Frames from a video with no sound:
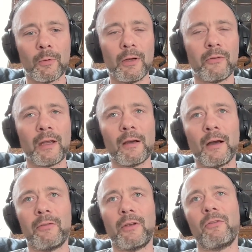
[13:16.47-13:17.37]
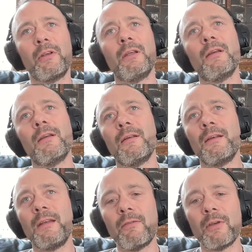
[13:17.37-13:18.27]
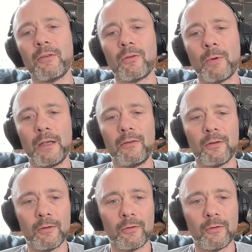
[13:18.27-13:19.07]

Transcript: Whereas AI is actually giving us a way to